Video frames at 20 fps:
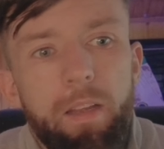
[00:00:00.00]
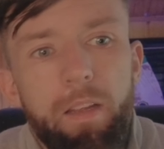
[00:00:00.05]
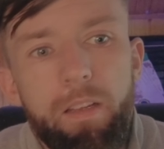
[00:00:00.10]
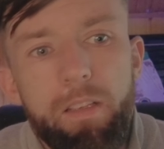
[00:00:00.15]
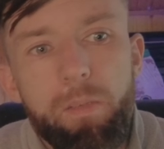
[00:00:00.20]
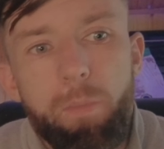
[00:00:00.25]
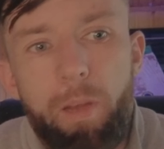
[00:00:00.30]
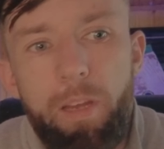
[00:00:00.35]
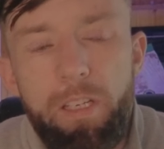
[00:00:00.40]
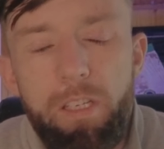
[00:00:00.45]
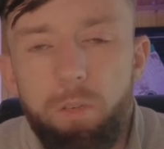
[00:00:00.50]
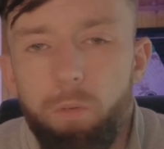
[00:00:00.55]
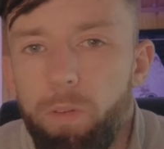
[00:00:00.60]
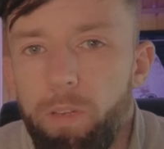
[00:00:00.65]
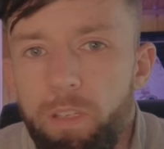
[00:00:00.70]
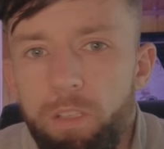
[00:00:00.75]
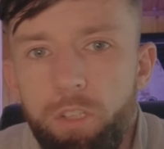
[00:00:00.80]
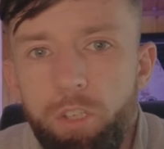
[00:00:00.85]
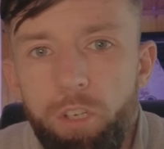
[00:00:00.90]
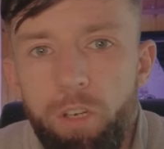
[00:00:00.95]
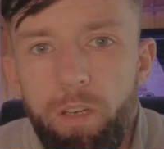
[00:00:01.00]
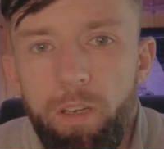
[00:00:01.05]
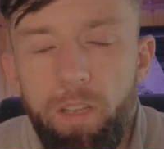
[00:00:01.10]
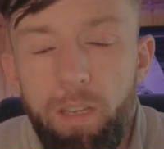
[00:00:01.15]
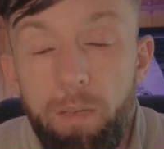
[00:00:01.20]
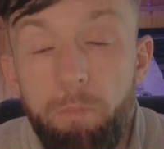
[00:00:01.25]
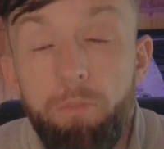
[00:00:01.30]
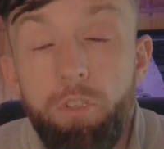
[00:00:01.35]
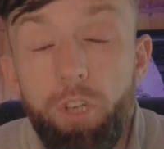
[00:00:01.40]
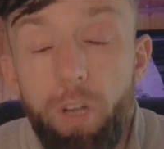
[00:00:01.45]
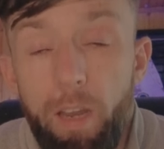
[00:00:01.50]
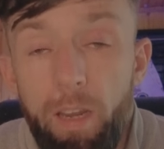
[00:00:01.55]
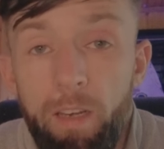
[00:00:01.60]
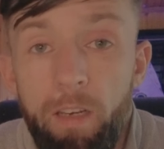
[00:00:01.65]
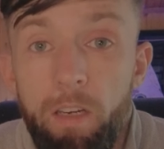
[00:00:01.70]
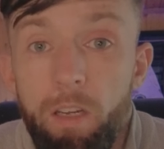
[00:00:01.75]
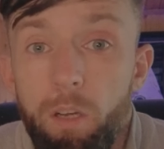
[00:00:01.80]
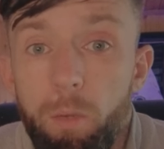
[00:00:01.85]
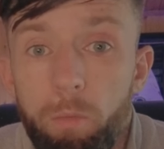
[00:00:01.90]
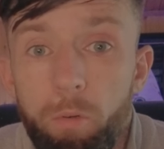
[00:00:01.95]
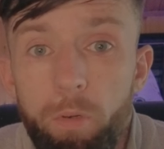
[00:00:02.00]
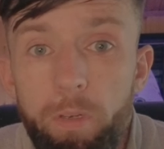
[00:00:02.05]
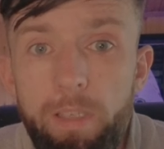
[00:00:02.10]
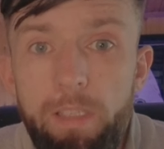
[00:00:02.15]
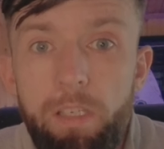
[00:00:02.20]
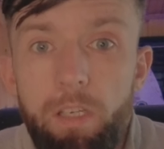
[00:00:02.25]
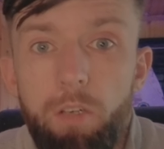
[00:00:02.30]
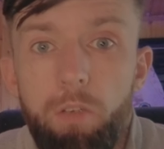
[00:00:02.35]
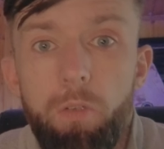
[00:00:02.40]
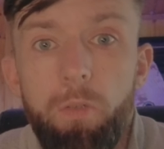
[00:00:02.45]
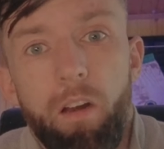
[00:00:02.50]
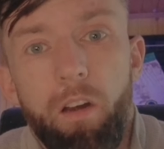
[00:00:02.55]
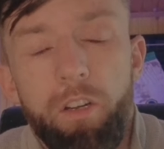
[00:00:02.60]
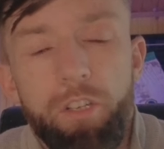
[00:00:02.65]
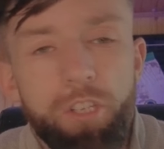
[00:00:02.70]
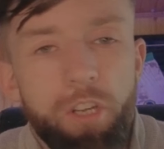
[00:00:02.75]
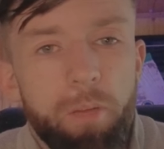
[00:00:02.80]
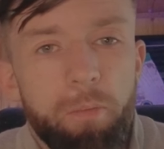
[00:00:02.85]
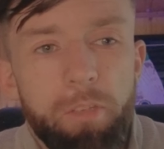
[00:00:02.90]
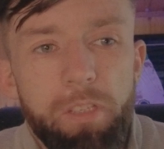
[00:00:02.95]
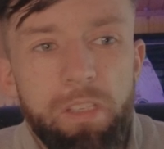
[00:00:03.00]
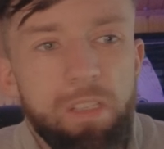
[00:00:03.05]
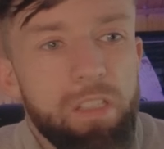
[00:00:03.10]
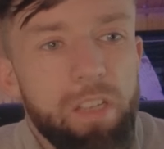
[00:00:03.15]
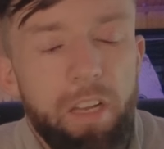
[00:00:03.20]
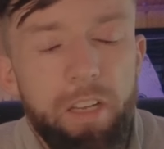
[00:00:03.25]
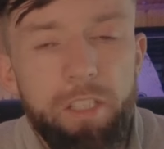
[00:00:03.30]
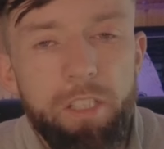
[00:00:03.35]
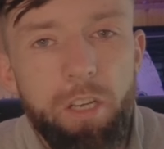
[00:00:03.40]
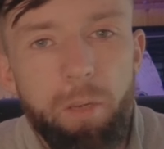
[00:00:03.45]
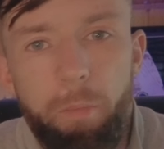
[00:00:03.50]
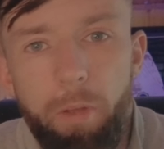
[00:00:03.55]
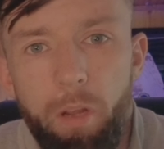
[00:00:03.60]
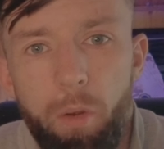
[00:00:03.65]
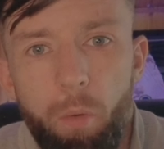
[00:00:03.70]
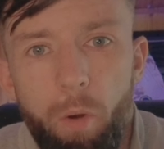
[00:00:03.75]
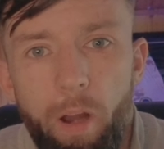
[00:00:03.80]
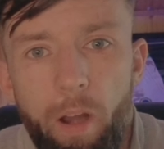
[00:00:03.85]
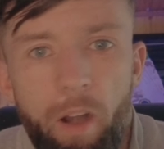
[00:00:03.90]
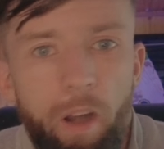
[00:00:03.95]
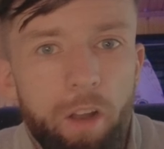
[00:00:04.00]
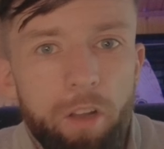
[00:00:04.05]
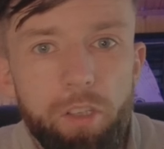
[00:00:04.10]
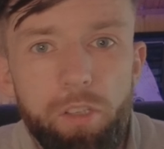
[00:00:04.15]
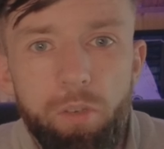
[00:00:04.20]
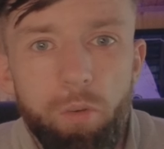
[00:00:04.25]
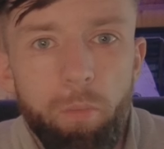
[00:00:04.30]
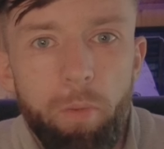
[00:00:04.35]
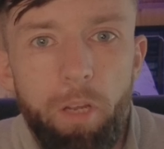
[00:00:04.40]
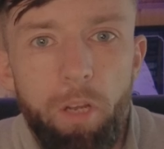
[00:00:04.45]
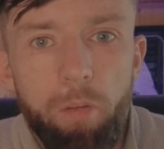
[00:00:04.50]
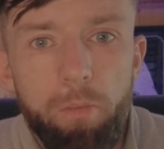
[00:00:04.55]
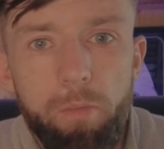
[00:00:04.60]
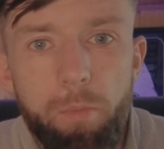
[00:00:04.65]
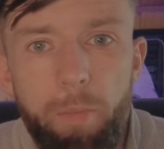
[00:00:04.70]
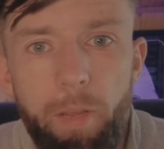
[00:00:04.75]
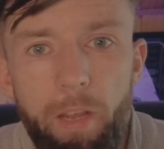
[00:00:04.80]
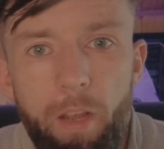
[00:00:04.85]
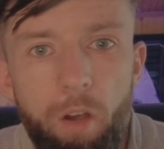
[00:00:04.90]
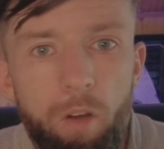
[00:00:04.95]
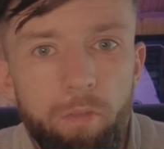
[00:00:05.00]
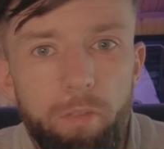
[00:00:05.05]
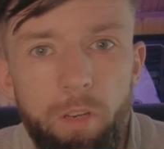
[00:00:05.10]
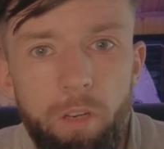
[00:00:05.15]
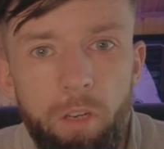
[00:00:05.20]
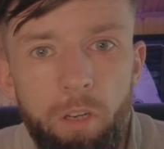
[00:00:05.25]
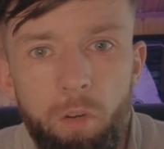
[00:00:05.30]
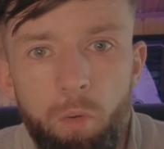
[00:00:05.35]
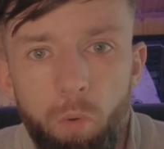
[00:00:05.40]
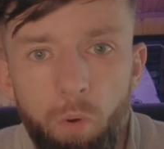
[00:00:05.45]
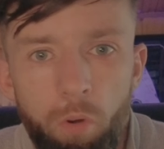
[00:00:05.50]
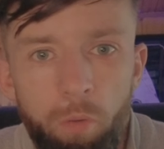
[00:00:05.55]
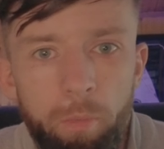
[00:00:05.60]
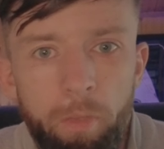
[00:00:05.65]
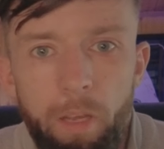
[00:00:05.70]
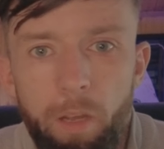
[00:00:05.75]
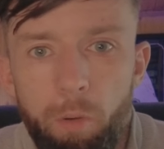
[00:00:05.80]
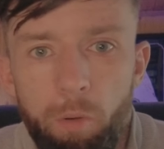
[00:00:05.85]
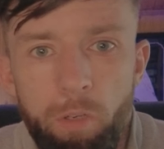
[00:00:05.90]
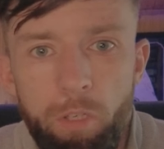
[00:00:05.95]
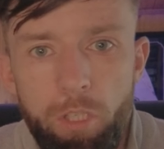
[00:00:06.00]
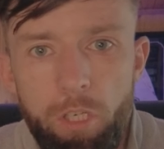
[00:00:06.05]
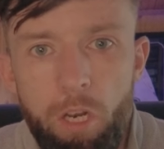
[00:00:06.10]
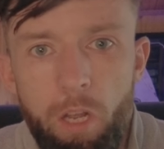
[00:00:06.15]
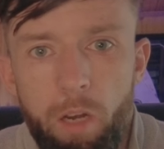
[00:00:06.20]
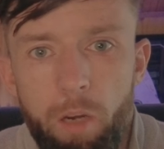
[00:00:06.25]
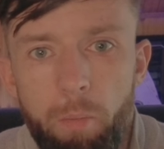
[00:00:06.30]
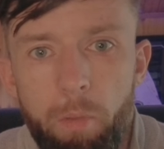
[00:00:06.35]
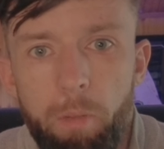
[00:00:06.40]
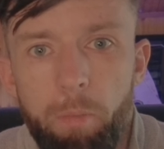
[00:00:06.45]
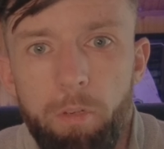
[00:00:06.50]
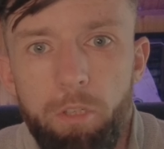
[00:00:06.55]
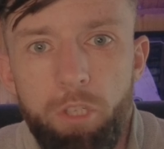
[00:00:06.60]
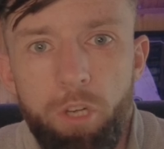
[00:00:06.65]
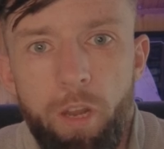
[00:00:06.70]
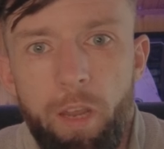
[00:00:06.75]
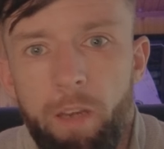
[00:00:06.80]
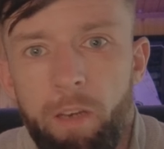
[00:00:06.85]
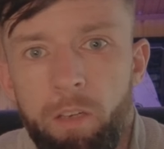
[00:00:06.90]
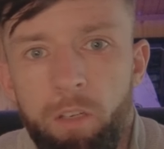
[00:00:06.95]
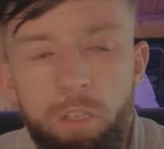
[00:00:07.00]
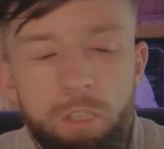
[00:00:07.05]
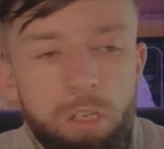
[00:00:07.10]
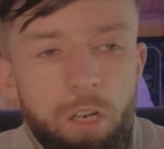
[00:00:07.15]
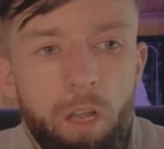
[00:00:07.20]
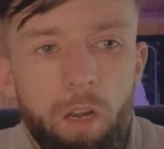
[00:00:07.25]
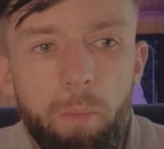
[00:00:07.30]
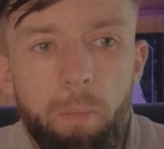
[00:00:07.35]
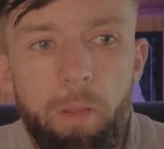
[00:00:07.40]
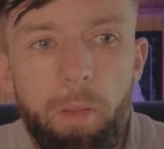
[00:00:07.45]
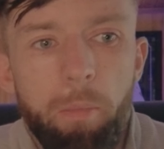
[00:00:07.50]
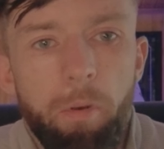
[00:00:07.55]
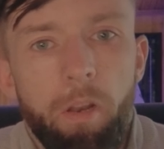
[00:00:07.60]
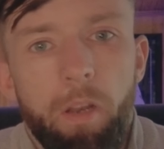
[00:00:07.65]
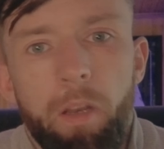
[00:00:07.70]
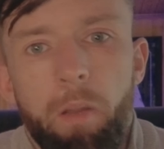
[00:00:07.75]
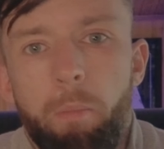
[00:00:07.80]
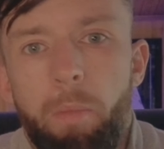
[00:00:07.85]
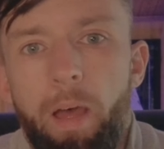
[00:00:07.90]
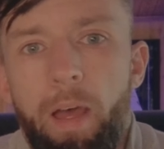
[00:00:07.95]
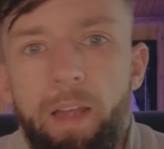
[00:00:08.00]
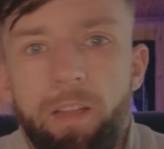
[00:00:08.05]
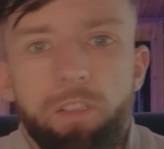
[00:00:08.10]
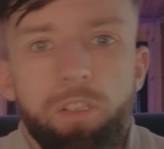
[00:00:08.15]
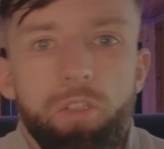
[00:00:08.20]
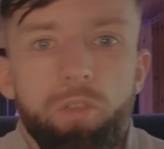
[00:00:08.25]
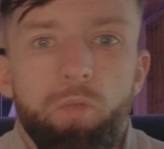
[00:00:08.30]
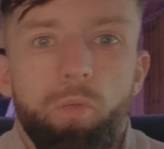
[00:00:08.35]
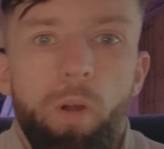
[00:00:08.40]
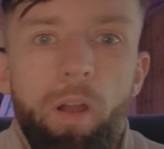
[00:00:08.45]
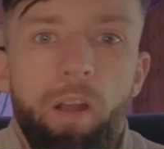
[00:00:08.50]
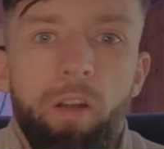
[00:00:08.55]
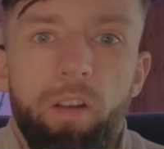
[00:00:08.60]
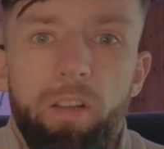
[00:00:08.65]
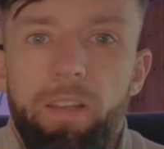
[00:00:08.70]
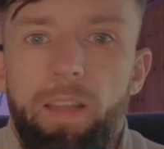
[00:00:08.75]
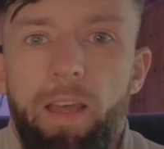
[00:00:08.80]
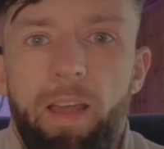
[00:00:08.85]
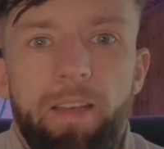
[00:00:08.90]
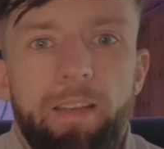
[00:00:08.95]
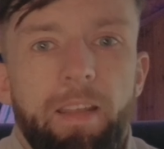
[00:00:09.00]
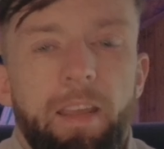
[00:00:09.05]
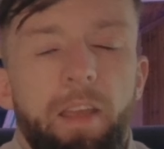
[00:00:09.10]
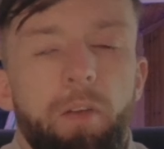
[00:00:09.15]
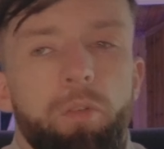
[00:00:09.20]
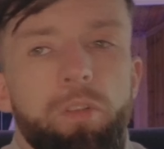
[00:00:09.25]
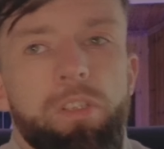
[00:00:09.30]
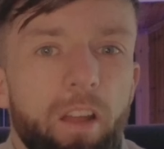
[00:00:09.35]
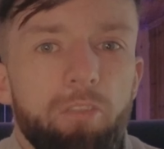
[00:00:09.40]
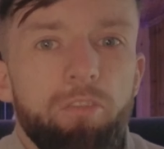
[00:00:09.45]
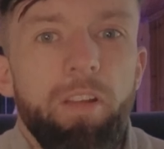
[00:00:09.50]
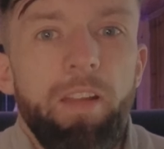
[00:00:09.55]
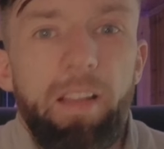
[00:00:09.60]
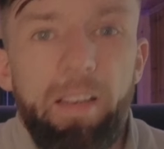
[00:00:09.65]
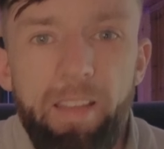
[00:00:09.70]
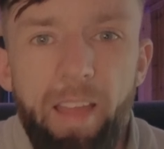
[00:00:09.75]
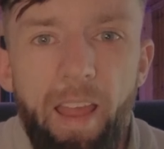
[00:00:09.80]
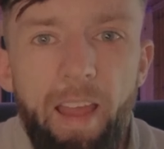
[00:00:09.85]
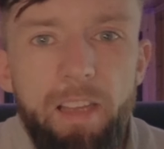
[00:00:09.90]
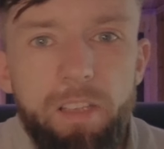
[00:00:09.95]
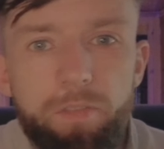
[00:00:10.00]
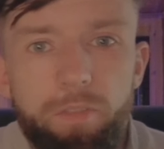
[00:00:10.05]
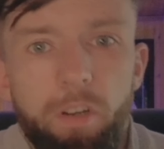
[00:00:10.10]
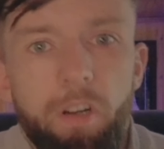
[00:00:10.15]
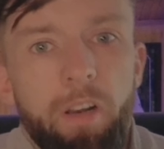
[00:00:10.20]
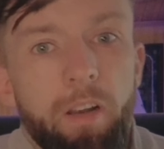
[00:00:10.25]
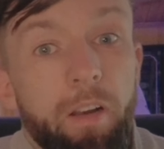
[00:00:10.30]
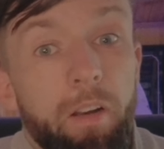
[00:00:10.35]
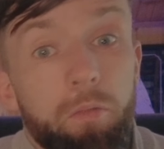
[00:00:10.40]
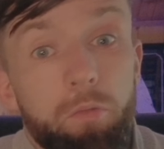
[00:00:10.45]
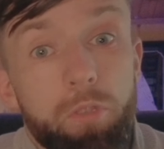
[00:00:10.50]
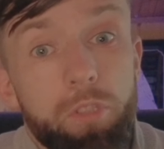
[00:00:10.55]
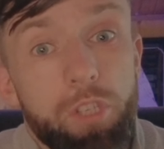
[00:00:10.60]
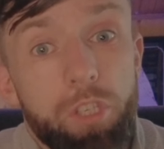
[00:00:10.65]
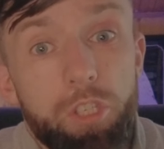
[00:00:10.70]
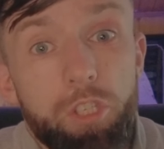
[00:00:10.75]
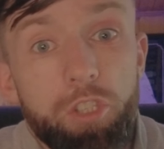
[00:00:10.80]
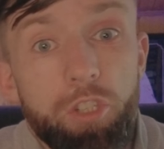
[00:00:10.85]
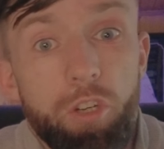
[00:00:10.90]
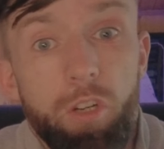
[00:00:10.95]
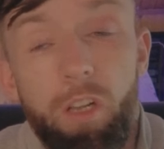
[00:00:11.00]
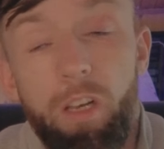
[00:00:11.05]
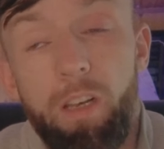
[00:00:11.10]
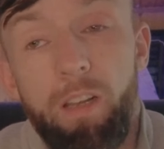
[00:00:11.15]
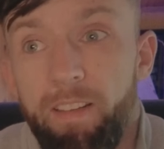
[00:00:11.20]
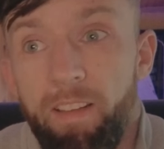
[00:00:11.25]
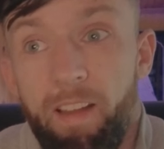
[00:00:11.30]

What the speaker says: Especially we had team training a couple of weeks ago. Our gym is essentially a big warehouse, so it becomes a big oven on a warm day when there's a lot of people training, there's a lot of people on the mat. So wearing it that day was a real test for it and was a struggle.